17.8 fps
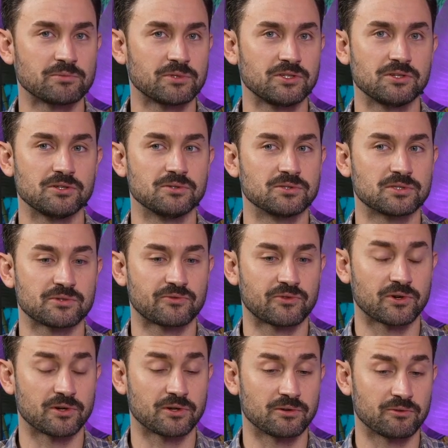to use
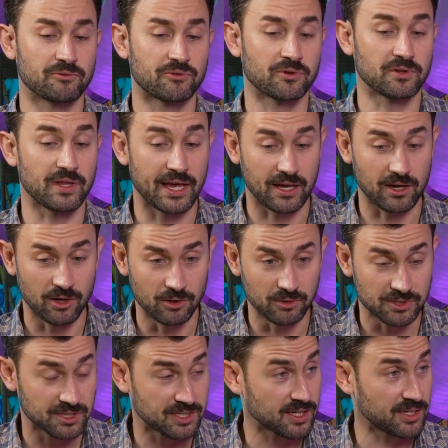for like
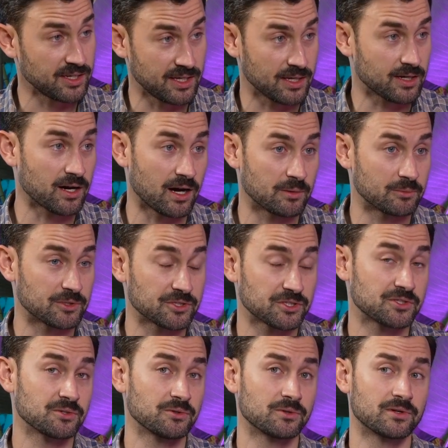hosting an e-commerce
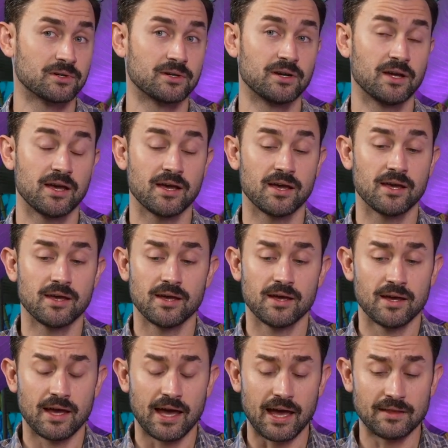store. Yeah.
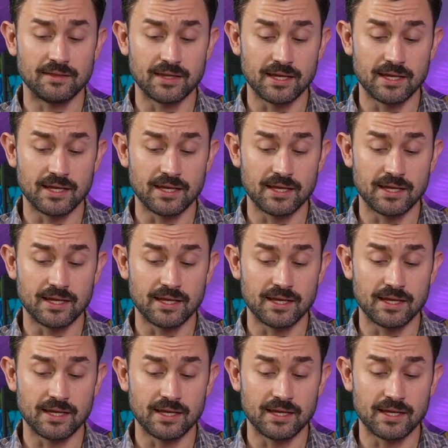And